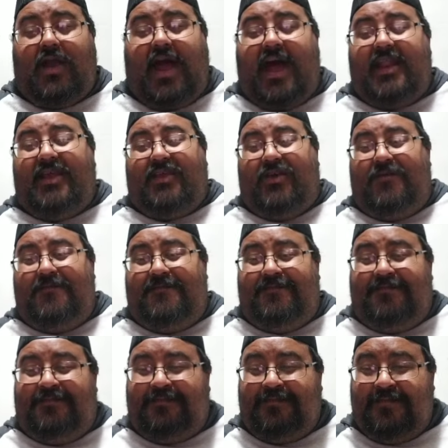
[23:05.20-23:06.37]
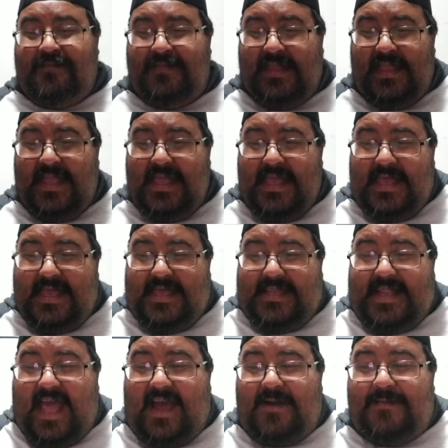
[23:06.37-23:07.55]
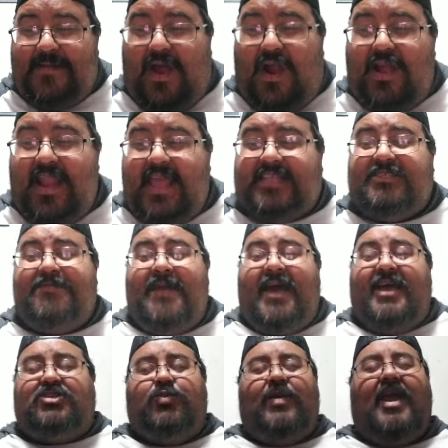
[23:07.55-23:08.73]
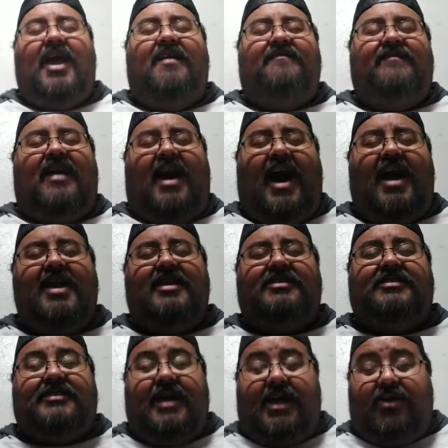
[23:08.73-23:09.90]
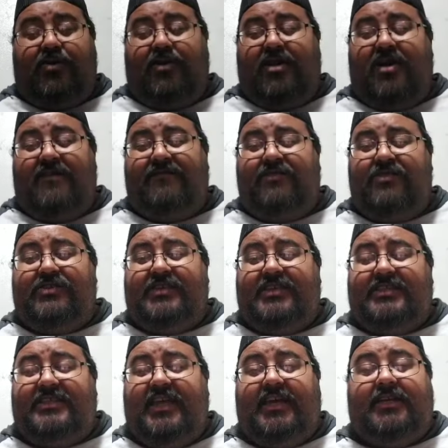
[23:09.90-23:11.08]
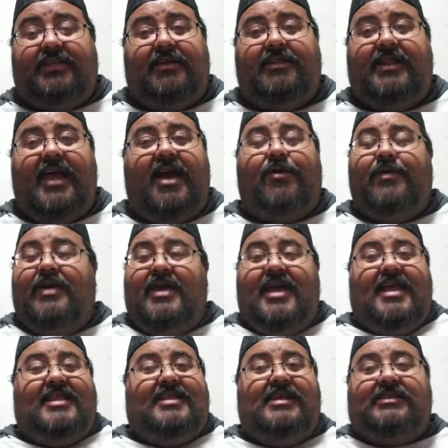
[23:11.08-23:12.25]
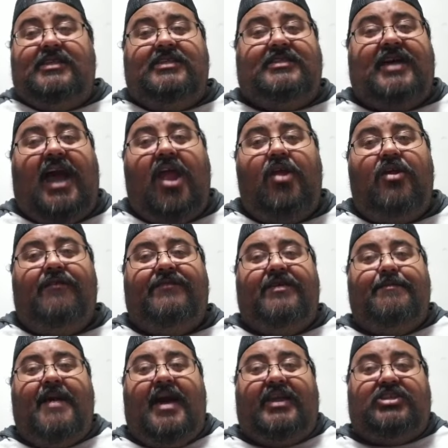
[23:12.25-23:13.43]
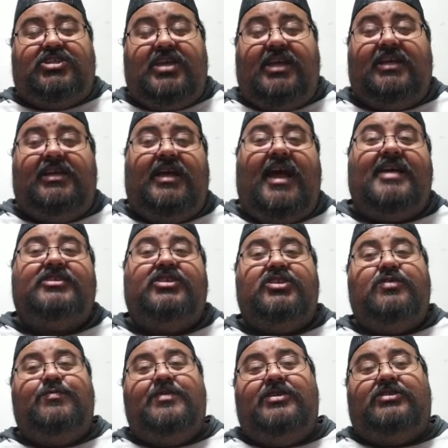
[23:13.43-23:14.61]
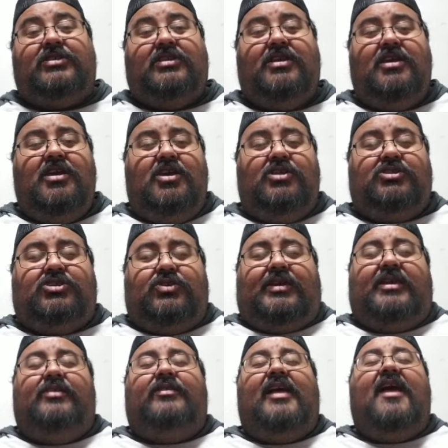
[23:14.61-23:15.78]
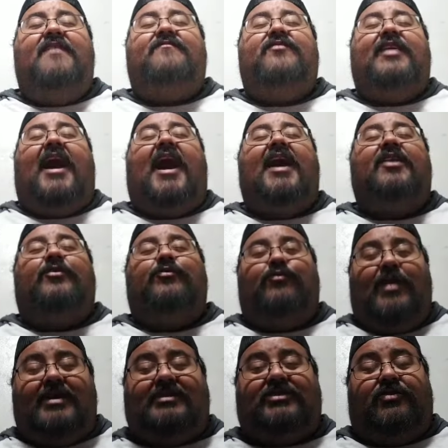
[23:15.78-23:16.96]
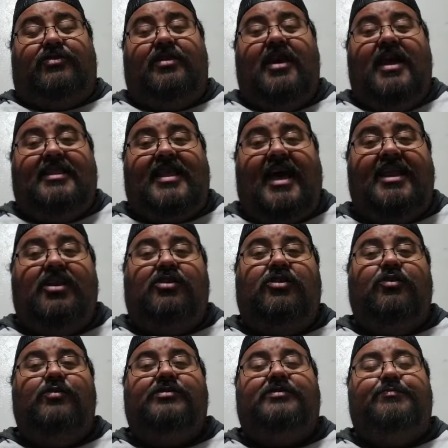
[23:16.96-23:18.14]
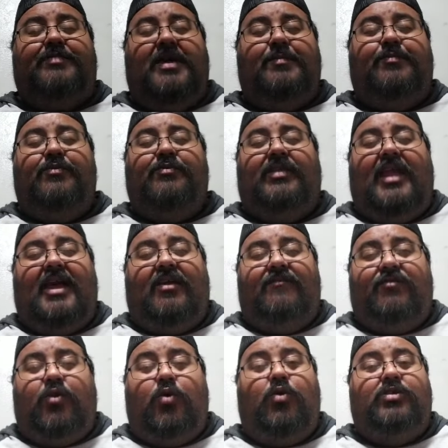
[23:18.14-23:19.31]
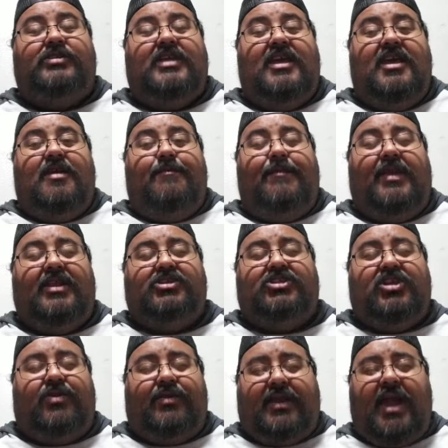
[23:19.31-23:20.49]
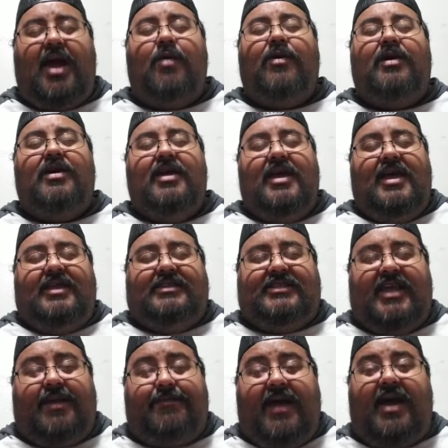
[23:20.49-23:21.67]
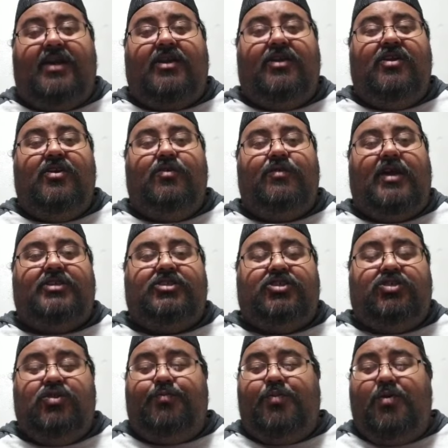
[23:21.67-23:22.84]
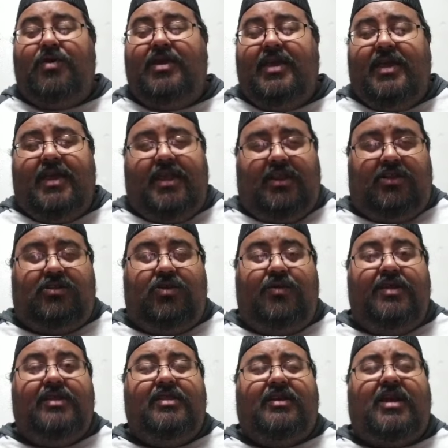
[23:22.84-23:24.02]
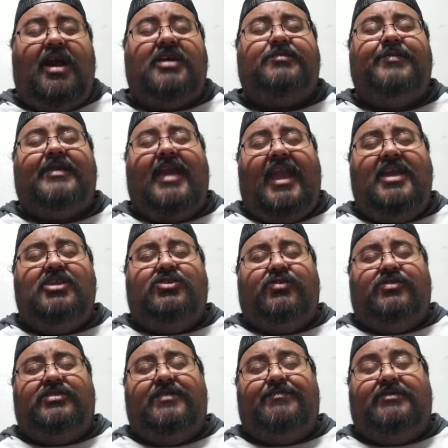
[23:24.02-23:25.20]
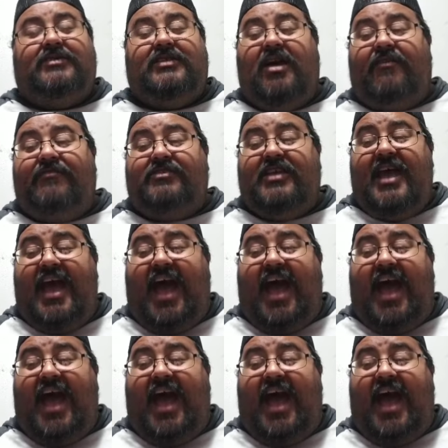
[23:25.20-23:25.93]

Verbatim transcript: Hanako. Now, our next match, we have Aya Sakura versus Tekla. Now, this entire of the match, Tekla has a new mission to kill every idol wrestler. That includes people like, of course, Mina Shirakawa, Tam Nakano, Natsupoi, and including the Cosmic Angels themselves.